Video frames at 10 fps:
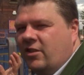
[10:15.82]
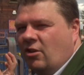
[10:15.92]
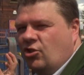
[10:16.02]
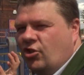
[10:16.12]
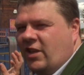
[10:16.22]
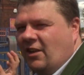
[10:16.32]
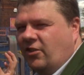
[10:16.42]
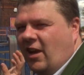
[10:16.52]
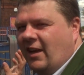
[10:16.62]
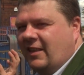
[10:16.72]
So just
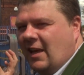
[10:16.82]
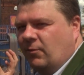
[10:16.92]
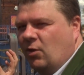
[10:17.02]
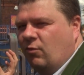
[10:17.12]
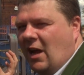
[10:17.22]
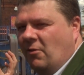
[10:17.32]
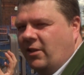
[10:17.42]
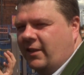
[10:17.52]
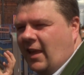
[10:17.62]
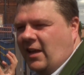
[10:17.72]
outside Tipton Railway
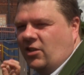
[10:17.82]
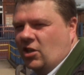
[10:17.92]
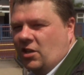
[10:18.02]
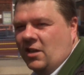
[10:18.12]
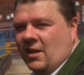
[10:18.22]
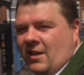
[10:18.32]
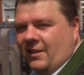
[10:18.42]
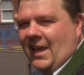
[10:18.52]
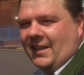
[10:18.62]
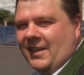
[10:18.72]
Station,
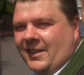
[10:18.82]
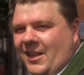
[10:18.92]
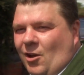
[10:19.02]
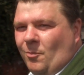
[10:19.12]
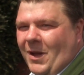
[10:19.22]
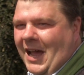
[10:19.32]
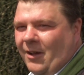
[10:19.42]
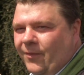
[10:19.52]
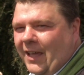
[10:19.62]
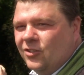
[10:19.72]
there's this little
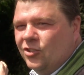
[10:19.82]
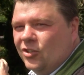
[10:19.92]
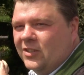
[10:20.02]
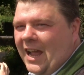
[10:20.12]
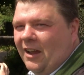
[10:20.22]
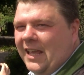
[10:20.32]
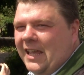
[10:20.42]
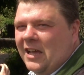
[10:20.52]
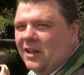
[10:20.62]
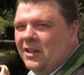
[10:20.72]
path that's just down here.